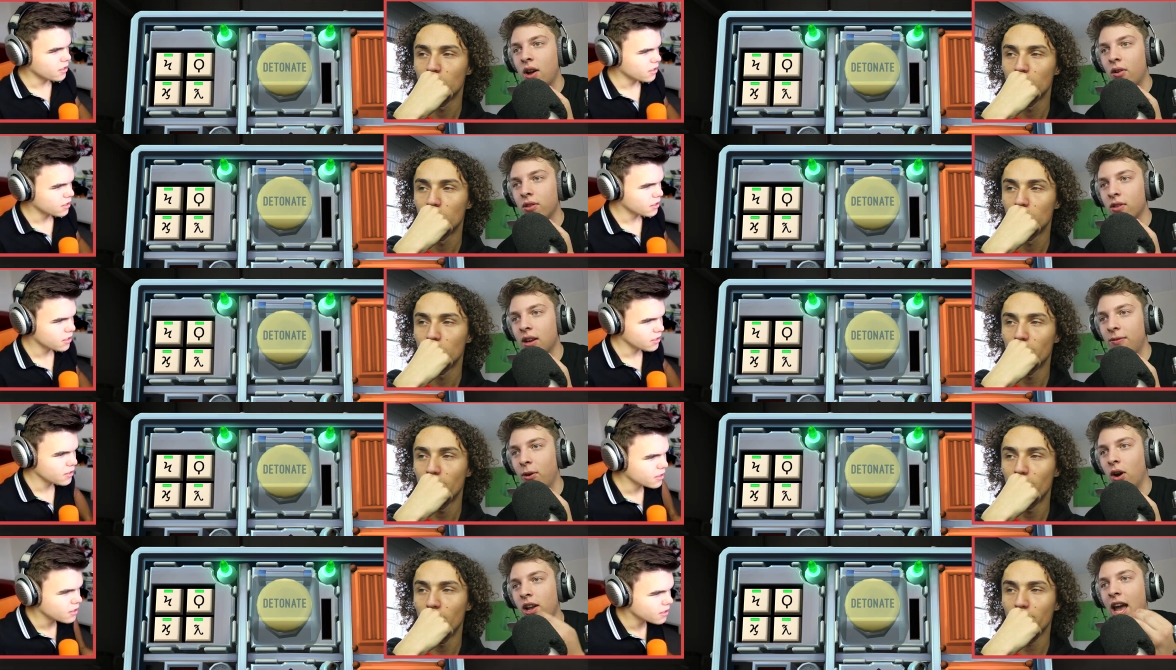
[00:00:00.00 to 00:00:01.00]
Speaker 1: Horizontally
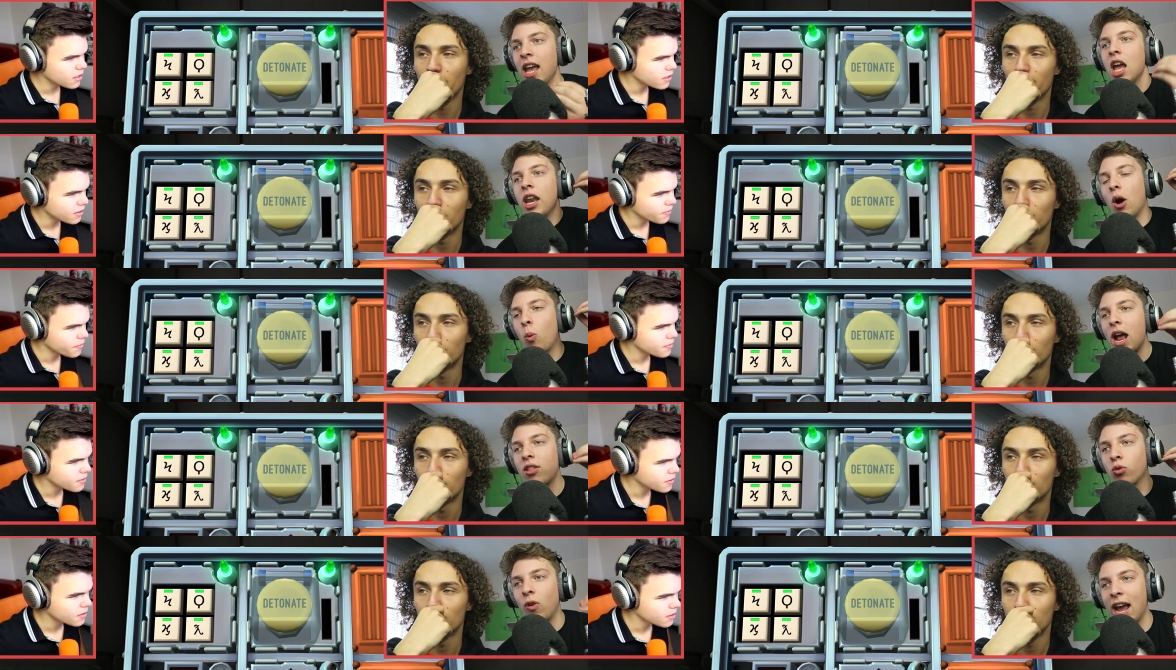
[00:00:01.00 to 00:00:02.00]
four. Okay. okay, now where's
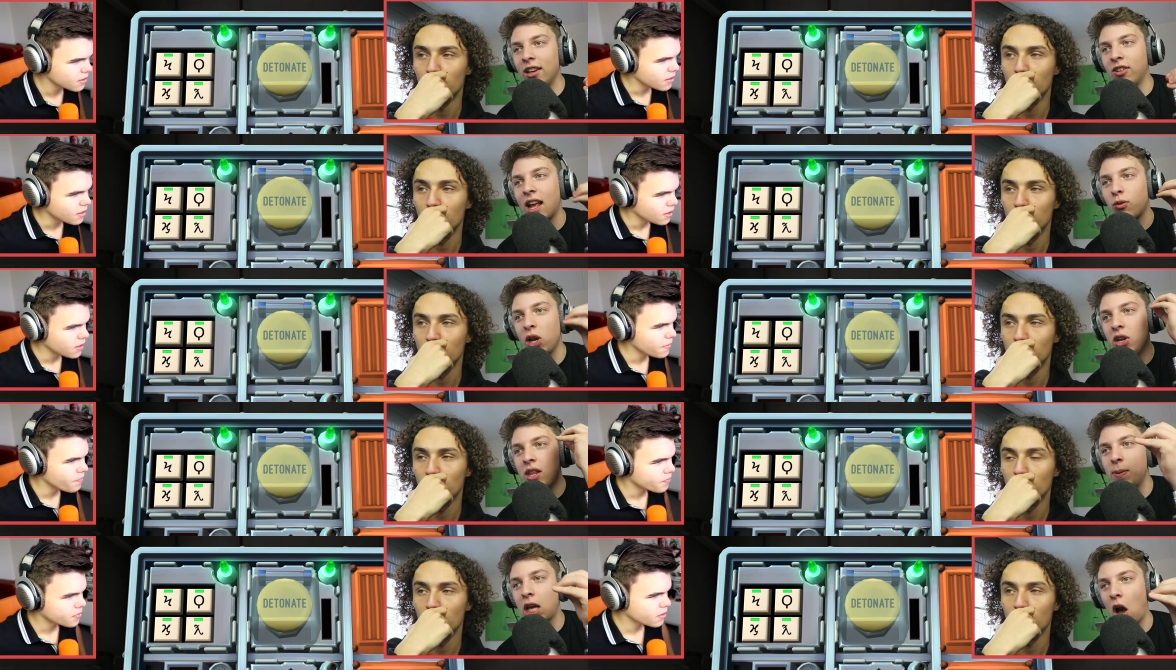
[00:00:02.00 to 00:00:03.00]
the red? That's where you need
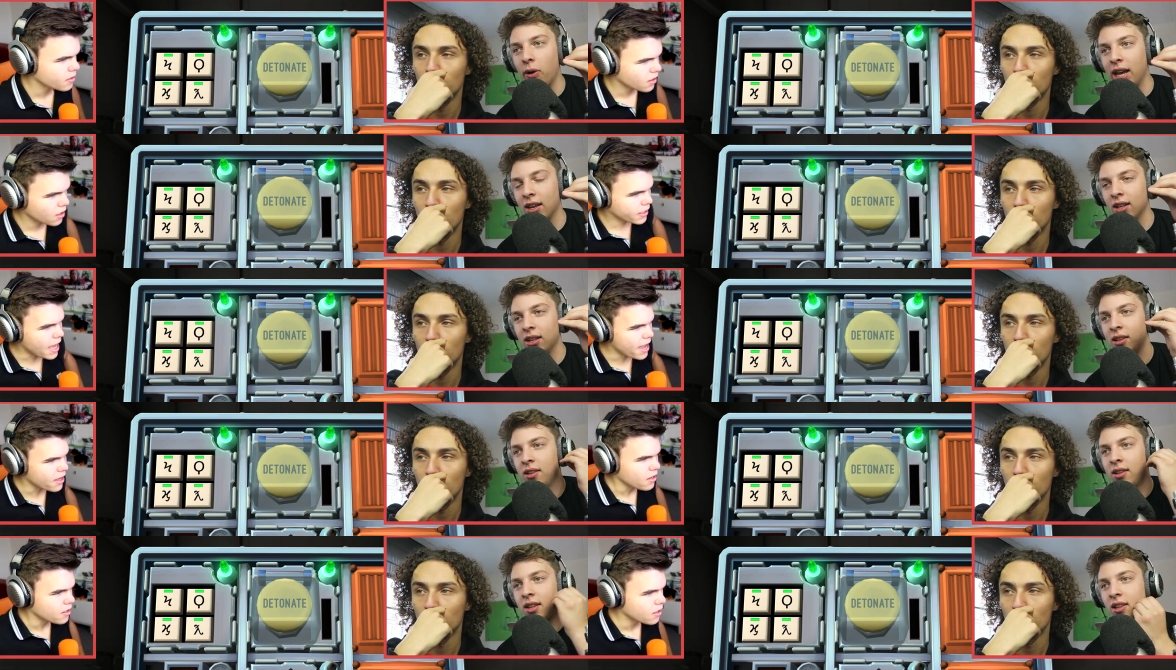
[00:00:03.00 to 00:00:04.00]
to be going.
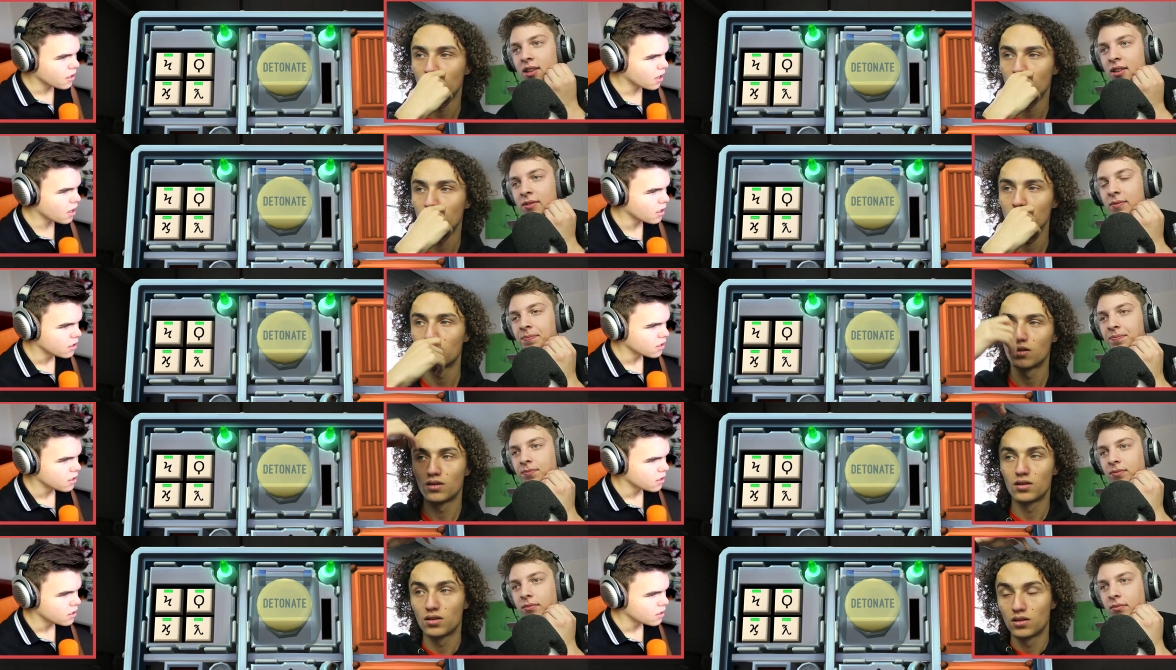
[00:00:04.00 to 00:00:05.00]
Speaker 2: Okay, uh,
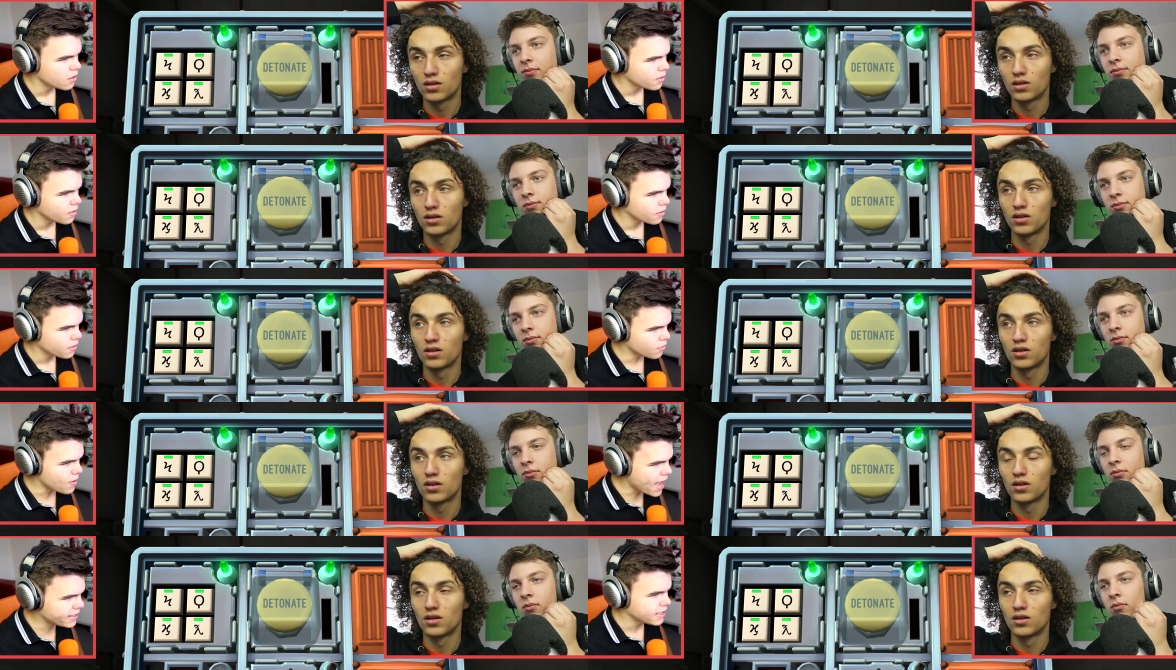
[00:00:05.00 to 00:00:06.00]
the
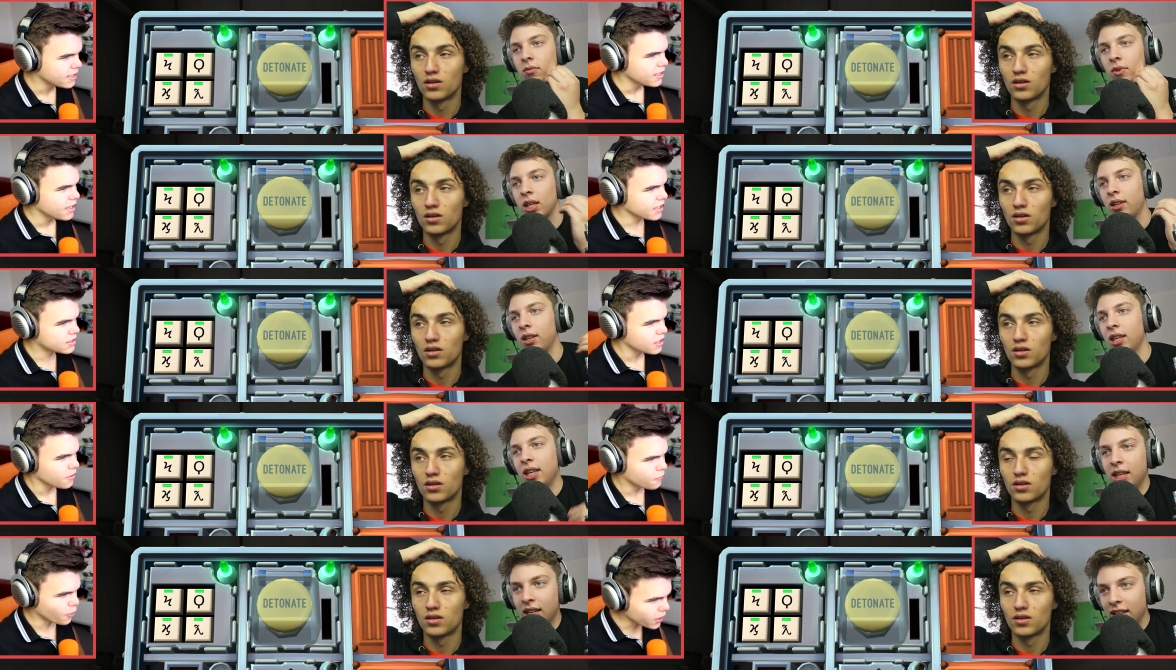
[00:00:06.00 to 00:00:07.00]
red is
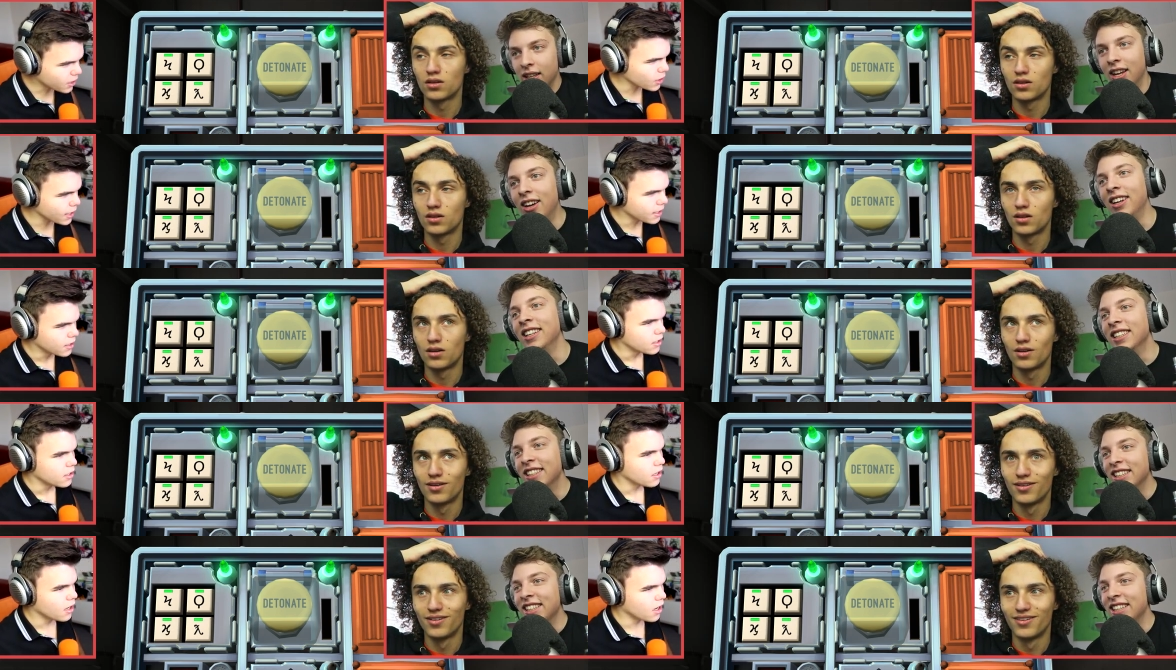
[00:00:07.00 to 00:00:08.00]
vertically,
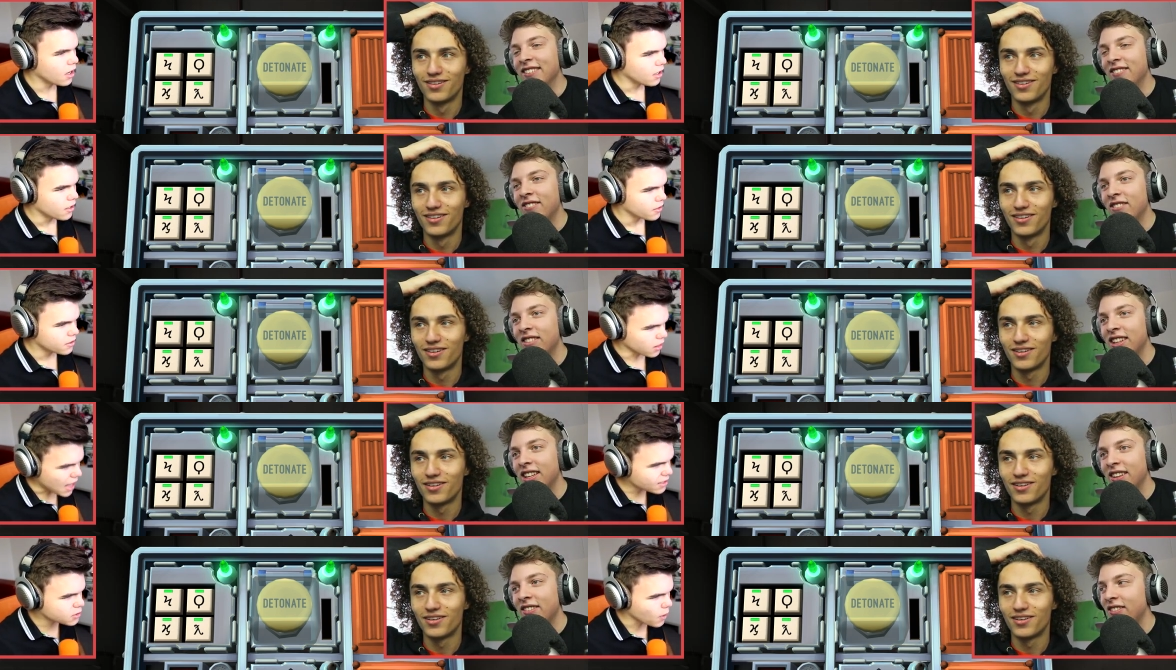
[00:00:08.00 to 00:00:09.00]
uh, the
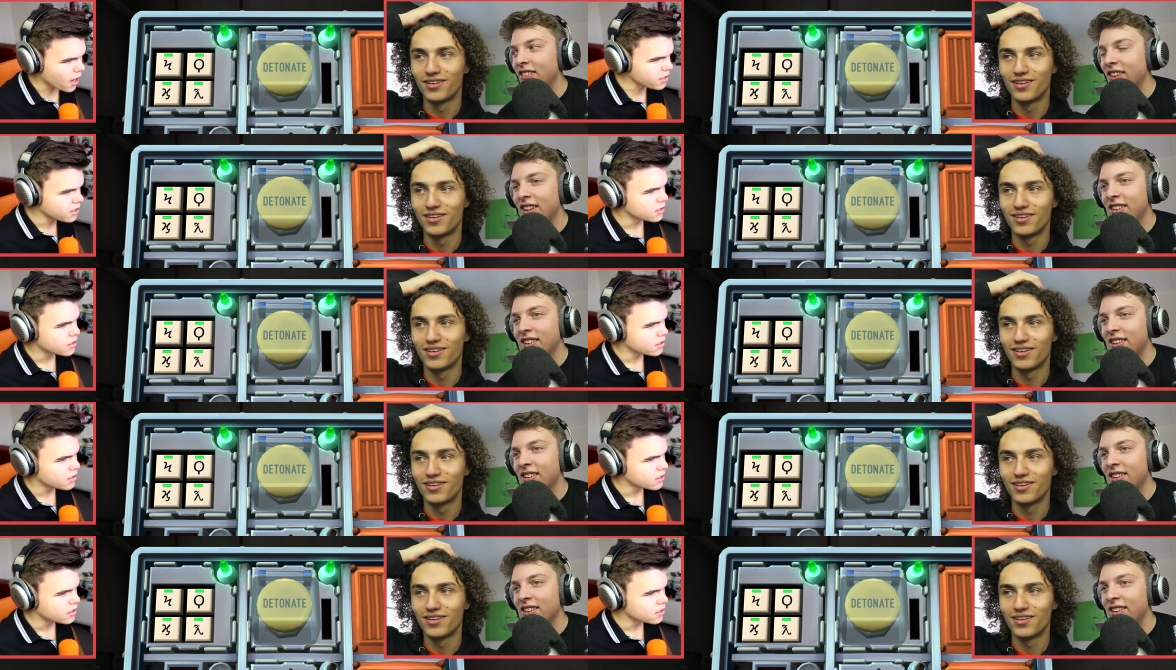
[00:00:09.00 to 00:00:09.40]
last one,